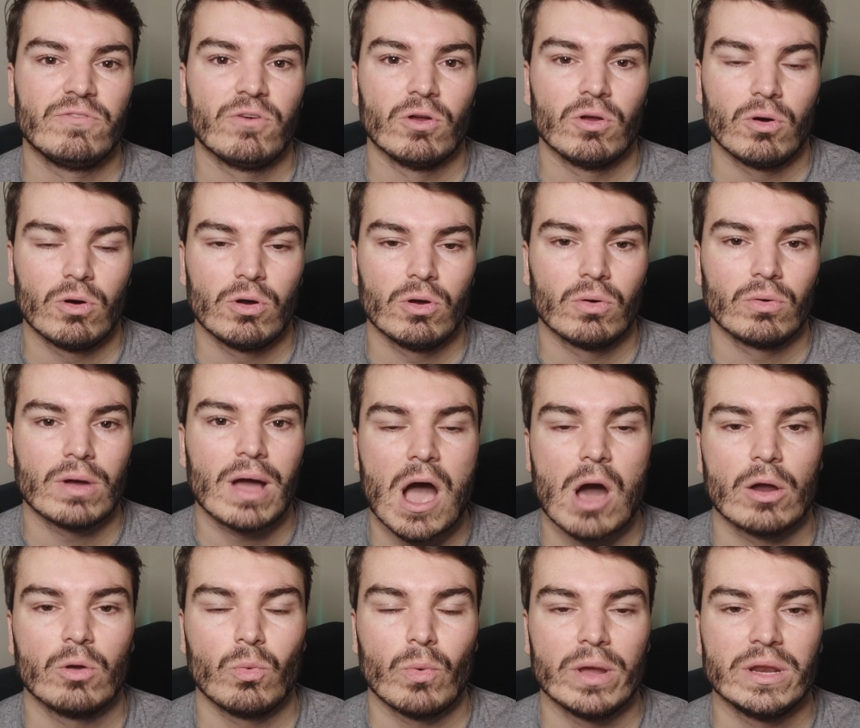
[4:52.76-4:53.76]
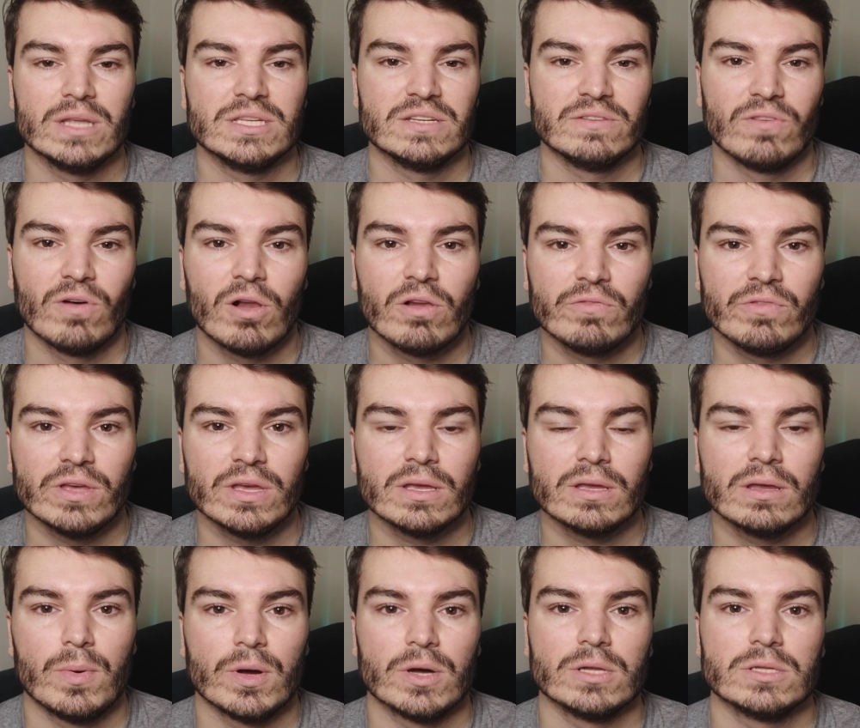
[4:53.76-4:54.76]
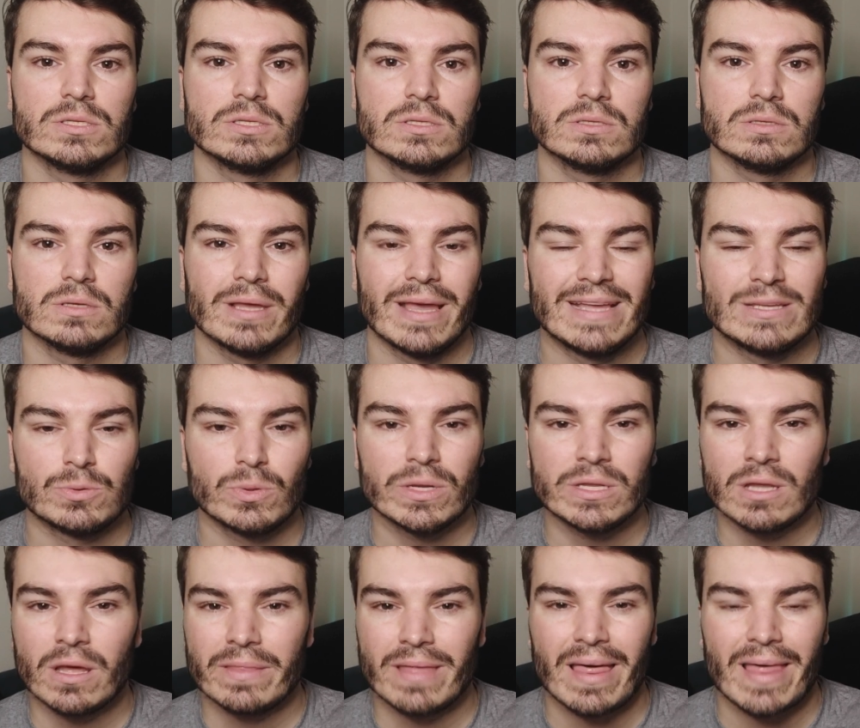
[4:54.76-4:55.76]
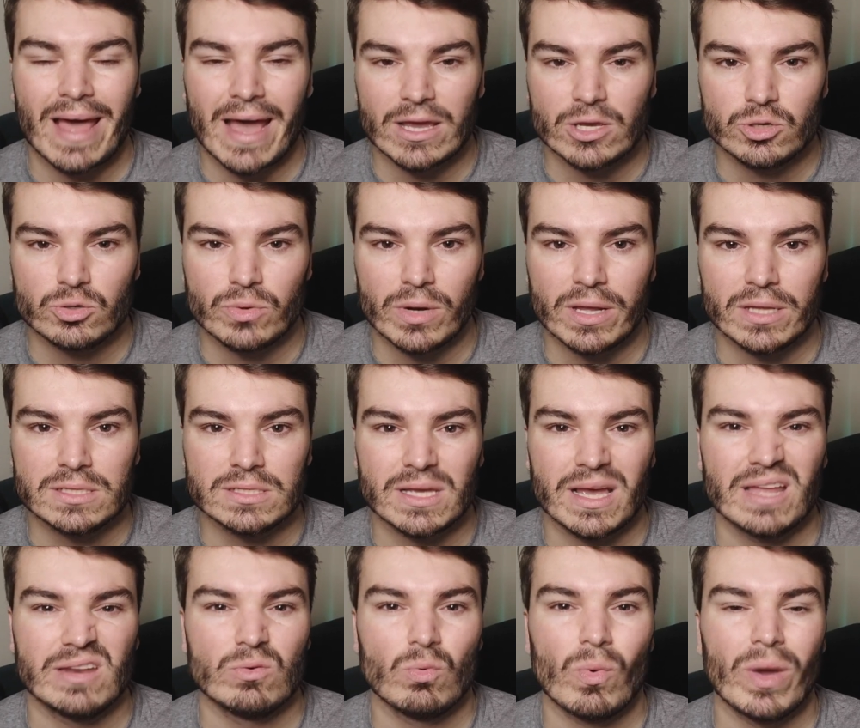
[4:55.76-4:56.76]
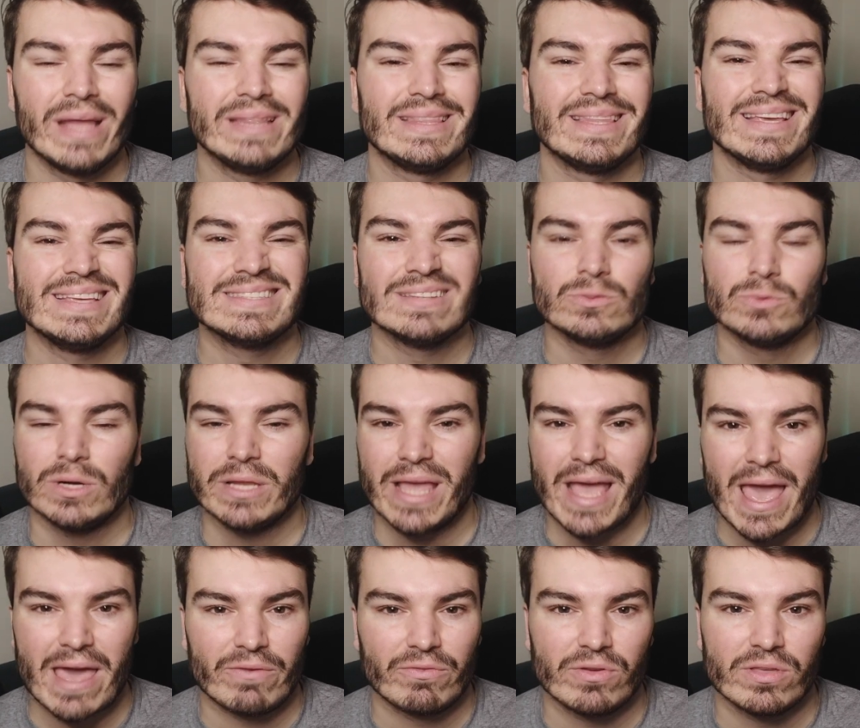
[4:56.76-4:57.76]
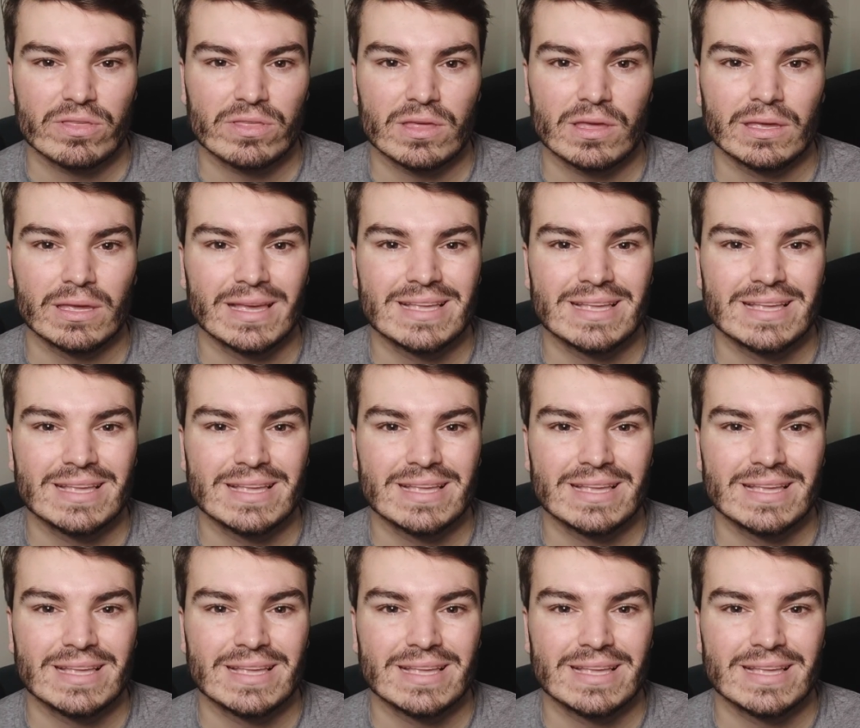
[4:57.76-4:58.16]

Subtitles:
follow along how the weight is evolving, but it's really not that accurate, and weight isn't really everything.